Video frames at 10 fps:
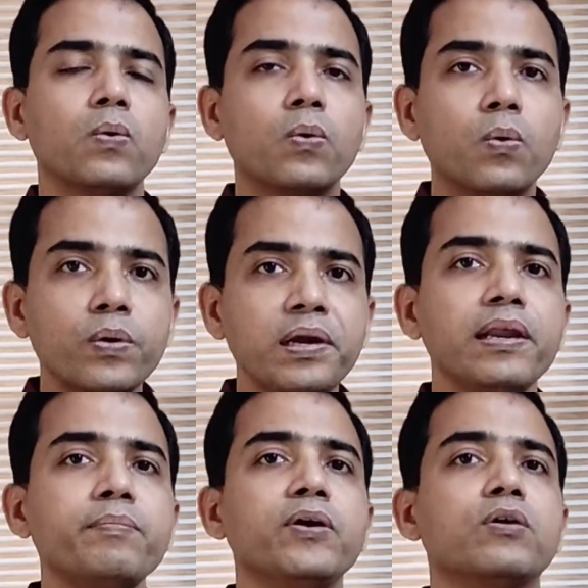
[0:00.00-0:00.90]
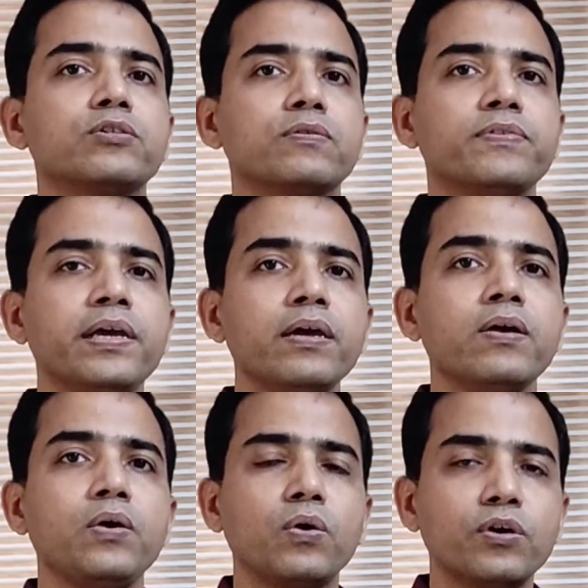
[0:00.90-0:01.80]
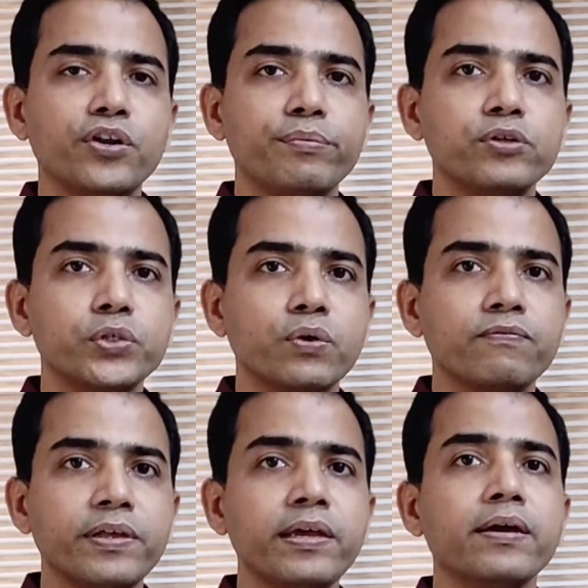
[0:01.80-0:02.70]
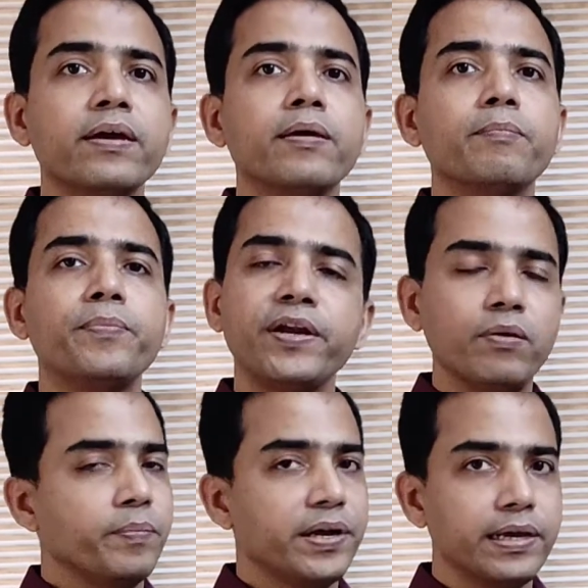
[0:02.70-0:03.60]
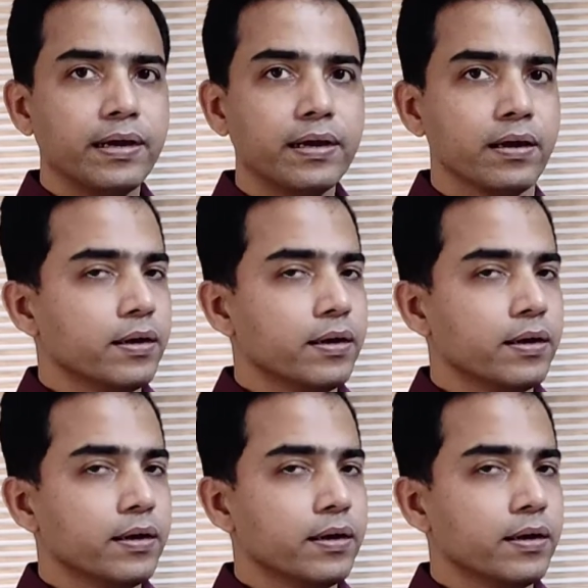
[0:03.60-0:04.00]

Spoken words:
only because of the contribution of the print media.